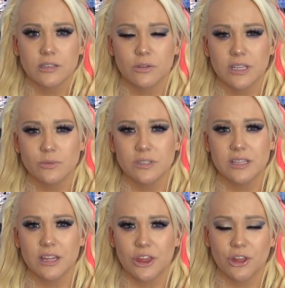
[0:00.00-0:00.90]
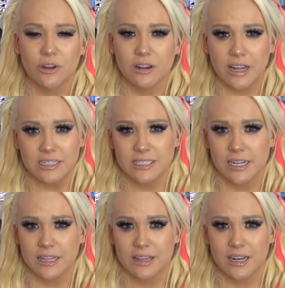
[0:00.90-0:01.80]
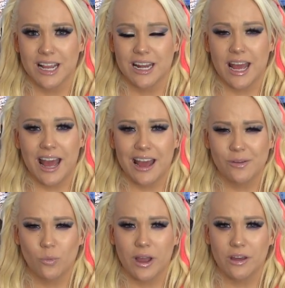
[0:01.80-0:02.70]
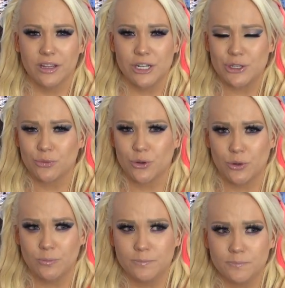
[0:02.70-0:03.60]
So this was the third incident that I had had while in Jerome.